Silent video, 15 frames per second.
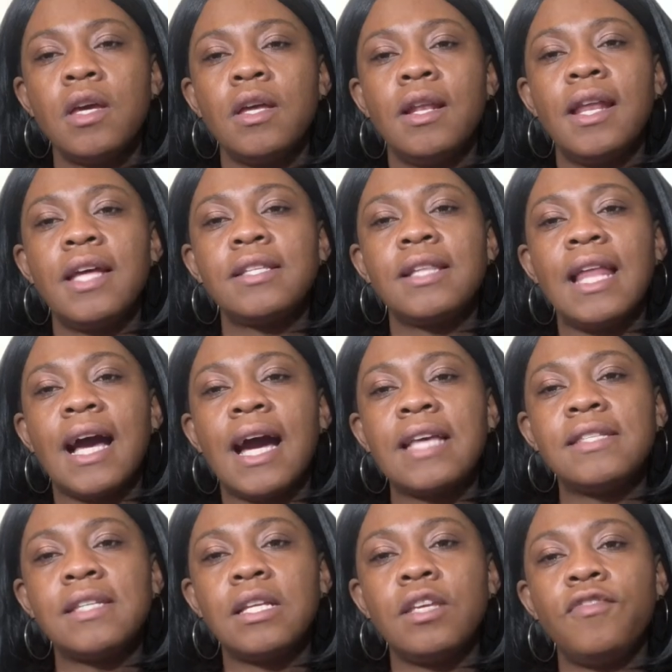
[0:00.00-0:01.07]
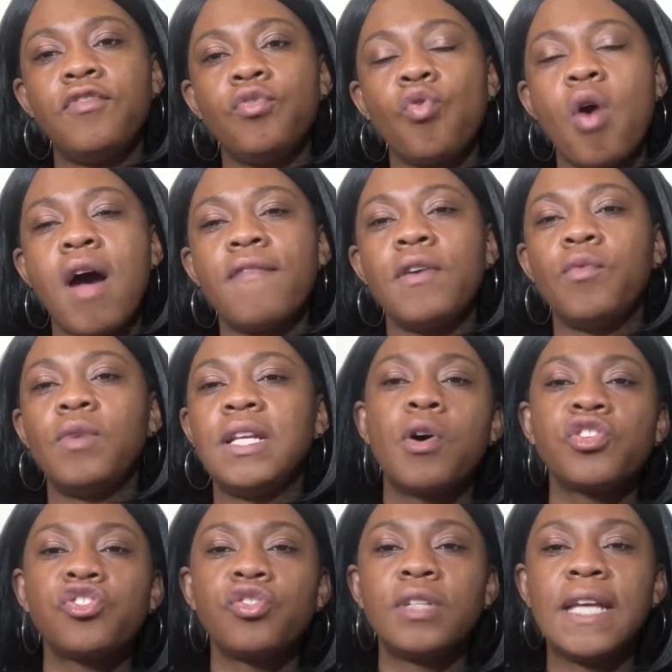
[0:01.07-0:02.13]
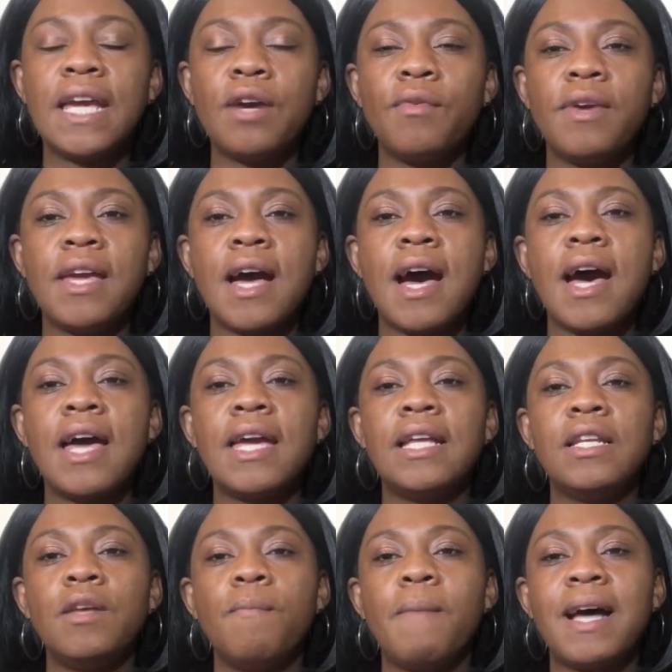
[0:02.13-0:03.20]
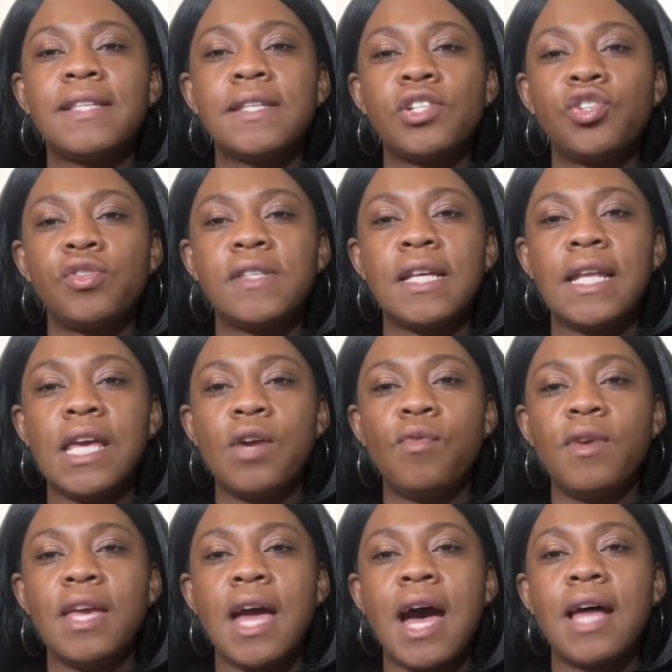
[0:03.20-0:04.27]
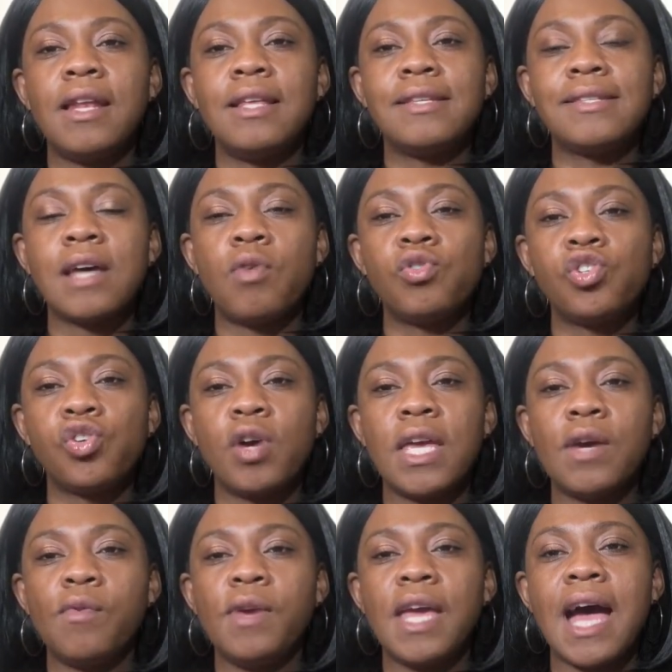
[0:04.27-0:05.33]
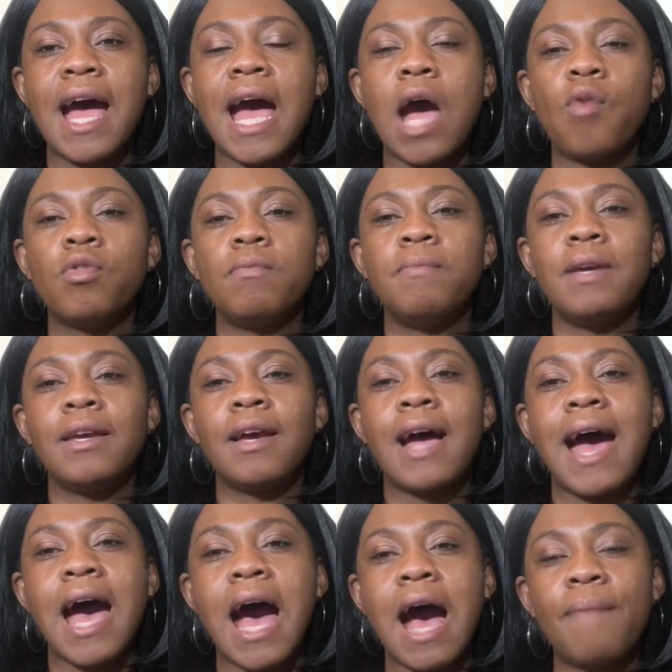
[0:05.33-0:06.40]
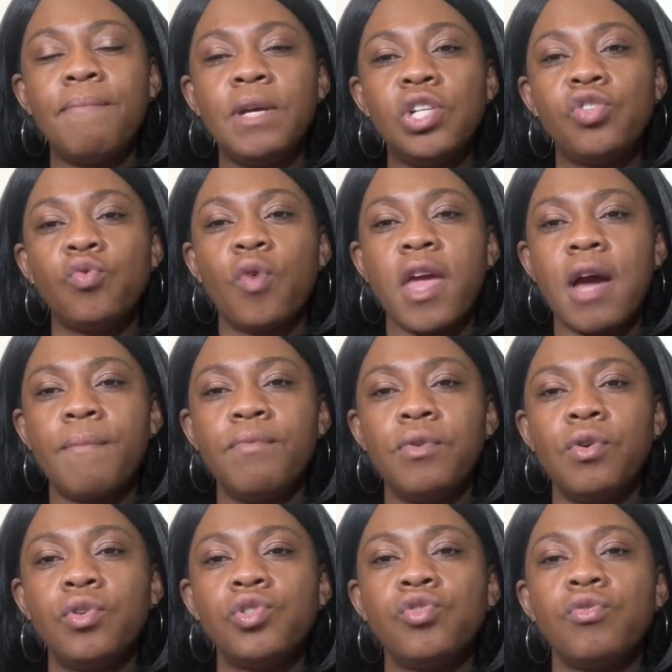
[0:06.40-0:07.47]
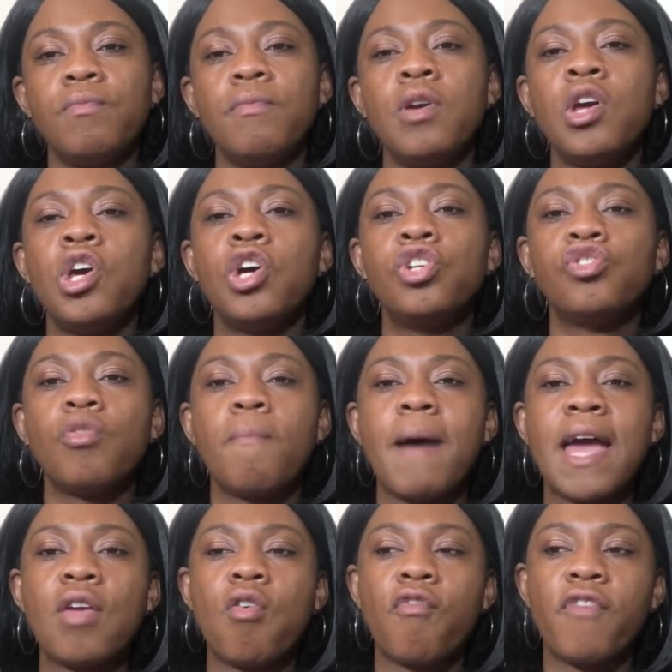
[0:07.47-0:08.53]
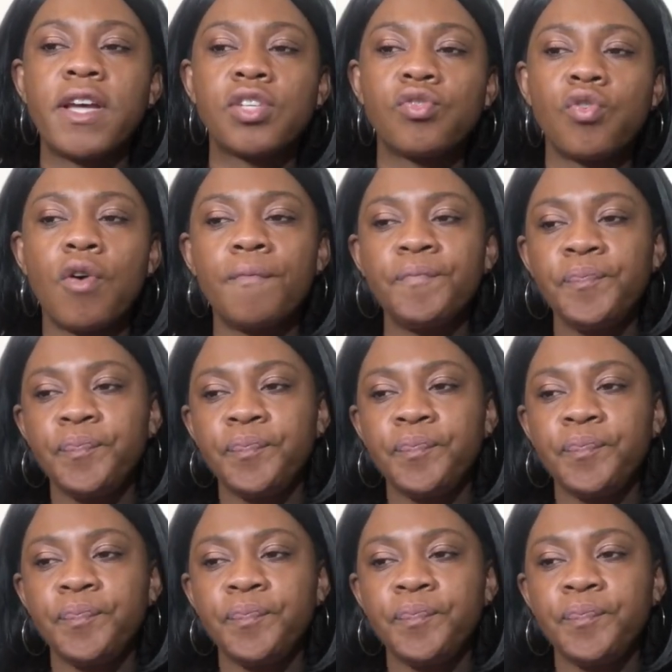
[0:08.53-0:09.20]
Like I said, if you don't have a Boston area, in the Massachusetts area, the South Shore area, I will be happy to help you to buy your first home.